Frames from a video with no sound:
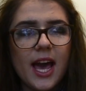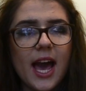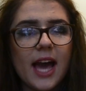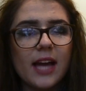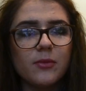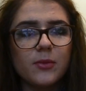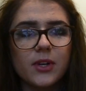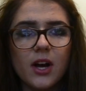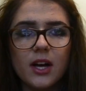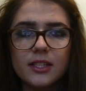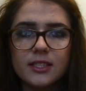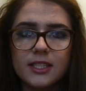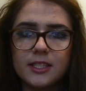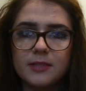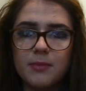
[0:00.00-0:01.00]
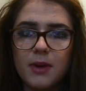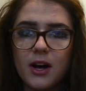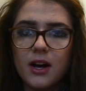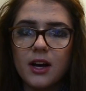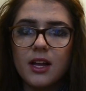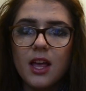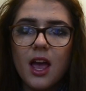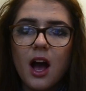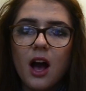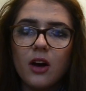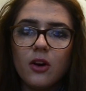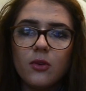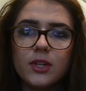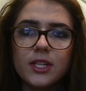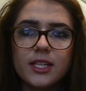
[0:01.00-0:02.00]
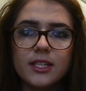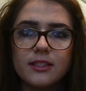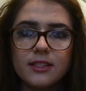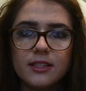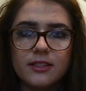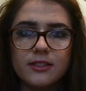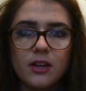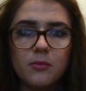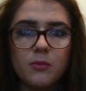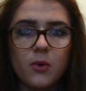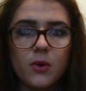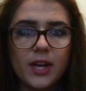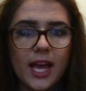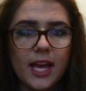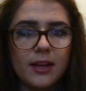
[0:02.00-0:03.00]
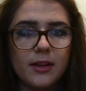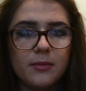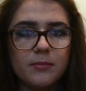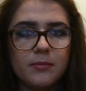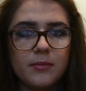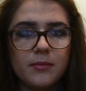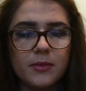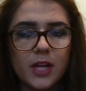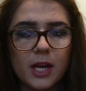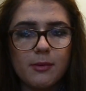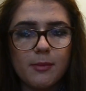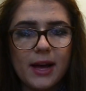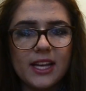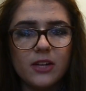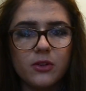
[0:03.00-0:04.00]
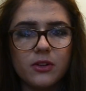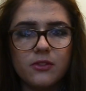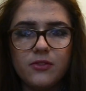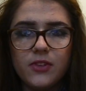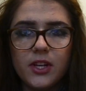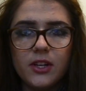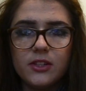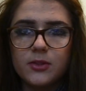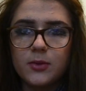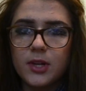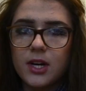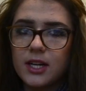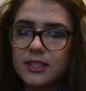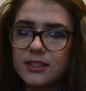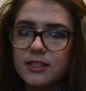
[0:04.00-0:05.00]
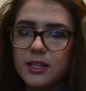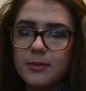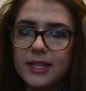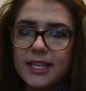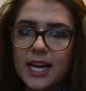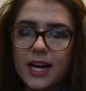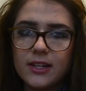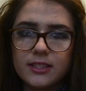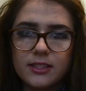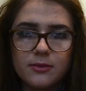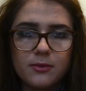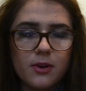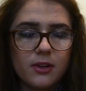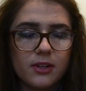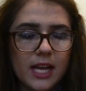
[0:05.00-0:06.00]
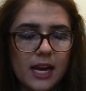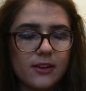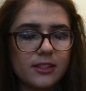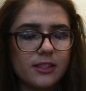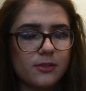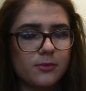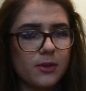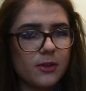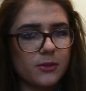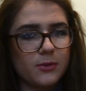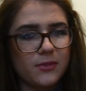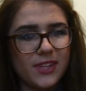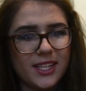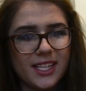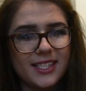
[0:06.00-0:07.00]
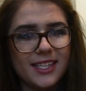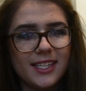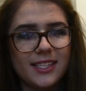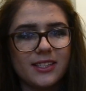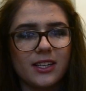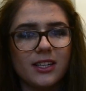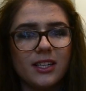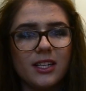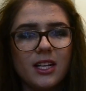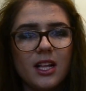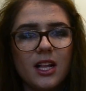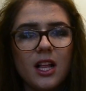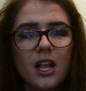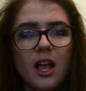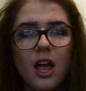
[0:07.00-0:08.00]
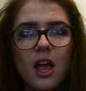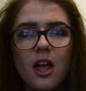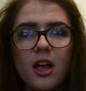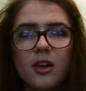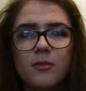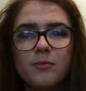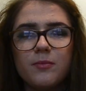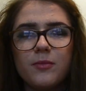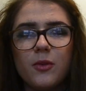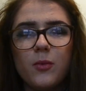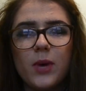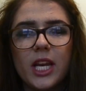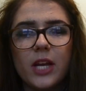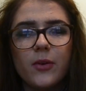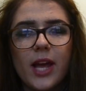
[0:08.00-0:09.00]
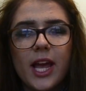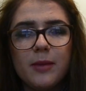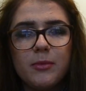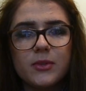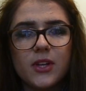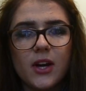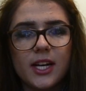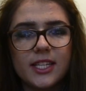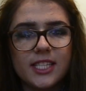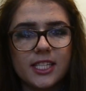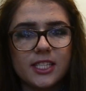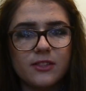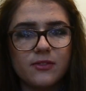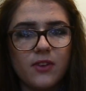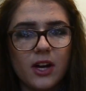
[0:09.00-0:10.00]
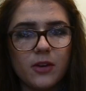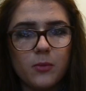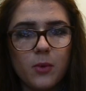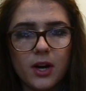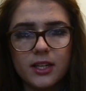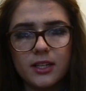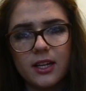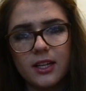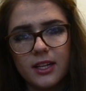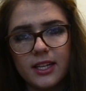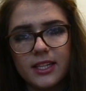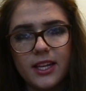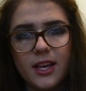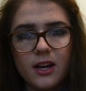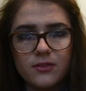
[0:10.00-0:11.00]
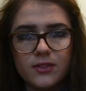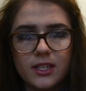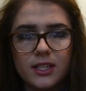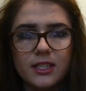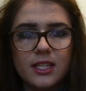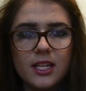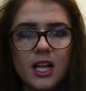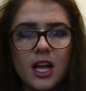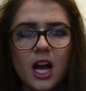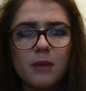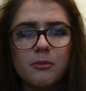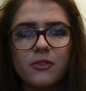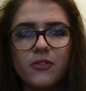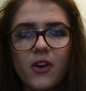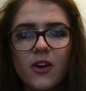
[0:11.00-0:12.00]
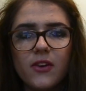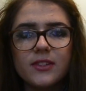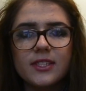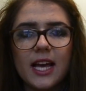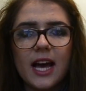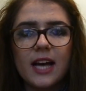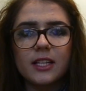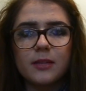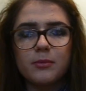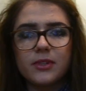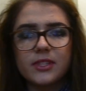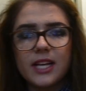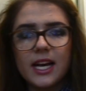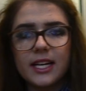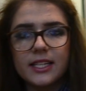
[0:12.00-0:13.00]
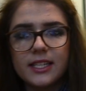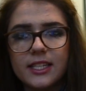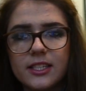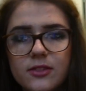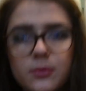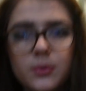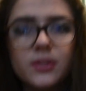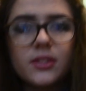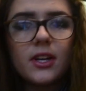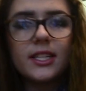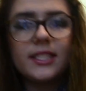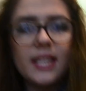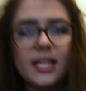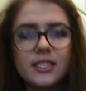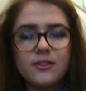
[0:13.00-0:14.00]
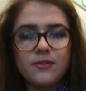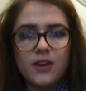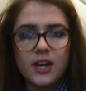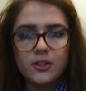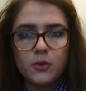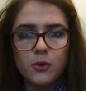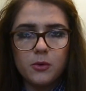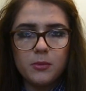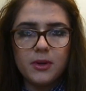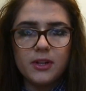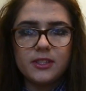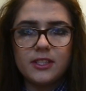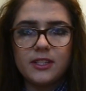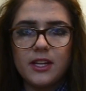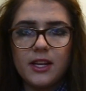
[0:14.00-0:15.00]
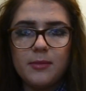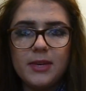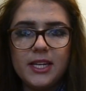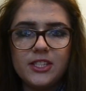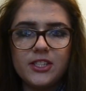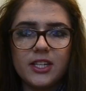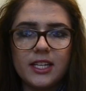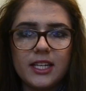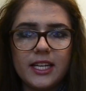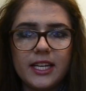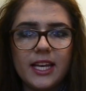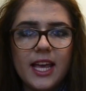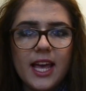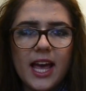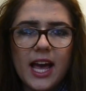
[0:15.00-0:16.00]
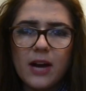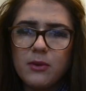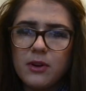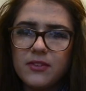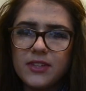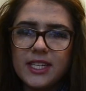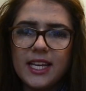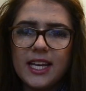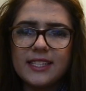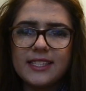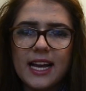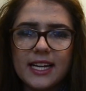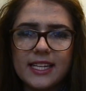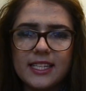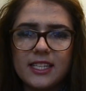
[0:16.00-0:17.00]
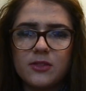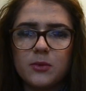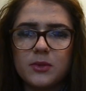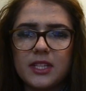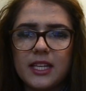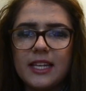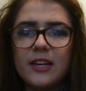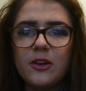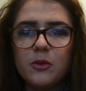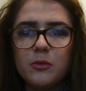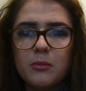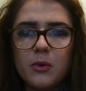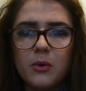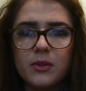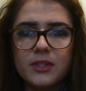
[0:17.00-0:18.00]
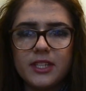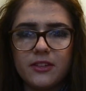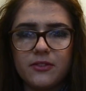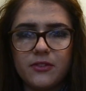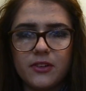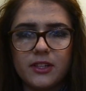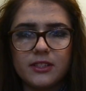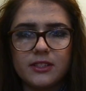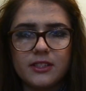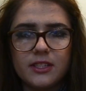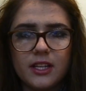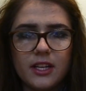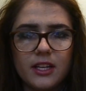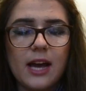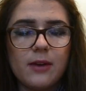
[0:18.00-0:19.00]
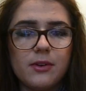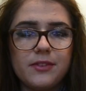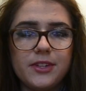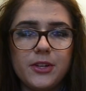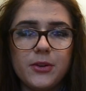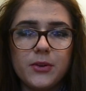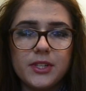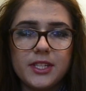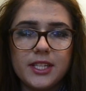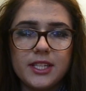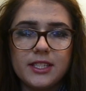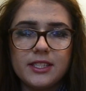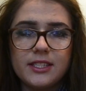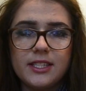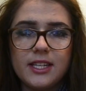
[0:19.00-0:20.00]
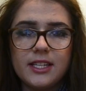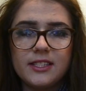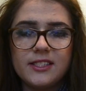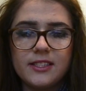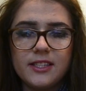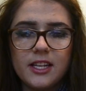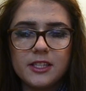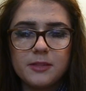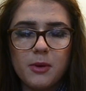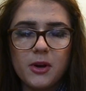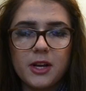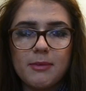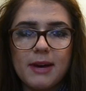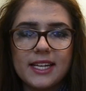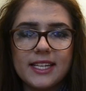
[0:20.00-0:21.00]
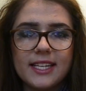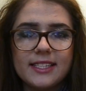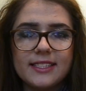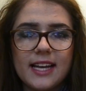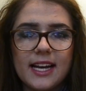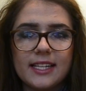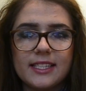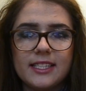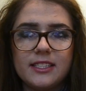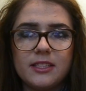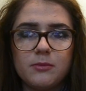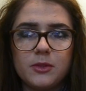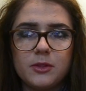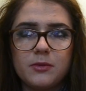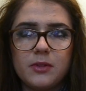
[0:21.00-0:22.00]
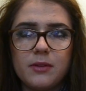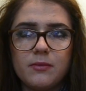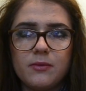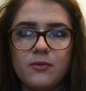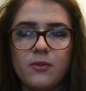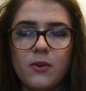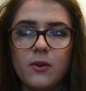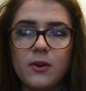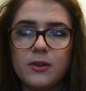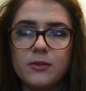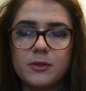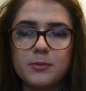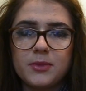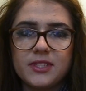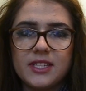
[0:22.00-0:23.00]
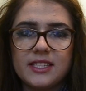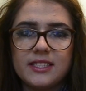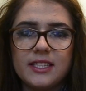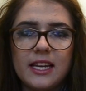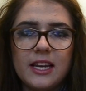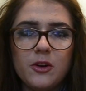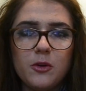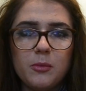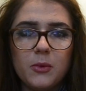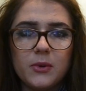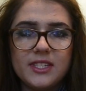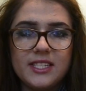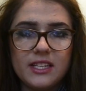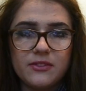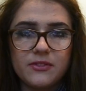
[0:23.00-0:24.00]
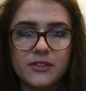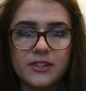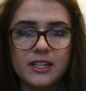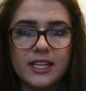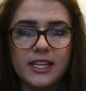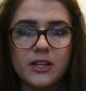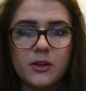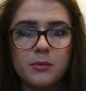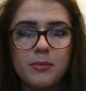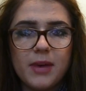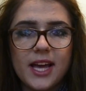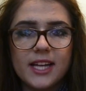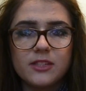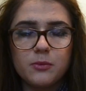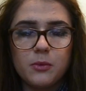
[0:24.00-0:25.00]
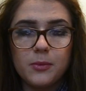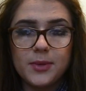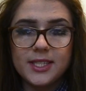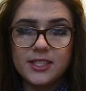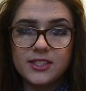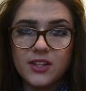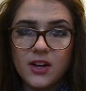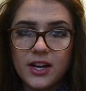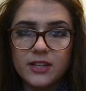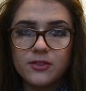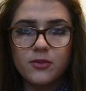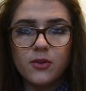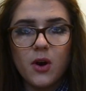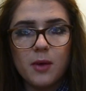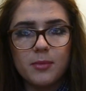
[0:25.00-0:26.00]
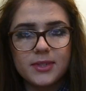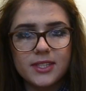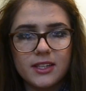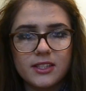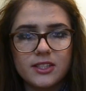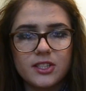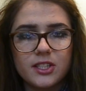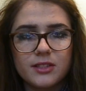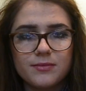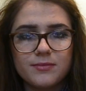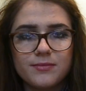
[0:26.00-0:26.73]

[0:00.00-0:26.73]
and regarding this part, our audiences somewhat came about a little confused regarding some of the characters' roles within the teaser, where they were able to identify one unlike the other. I'm referring to how the protagonist was identified almost immediately. However, the antagonist was a little more different. However, the audiences spoke about the antagonist and thought it was presented a little more differently compared to what we desired for our production.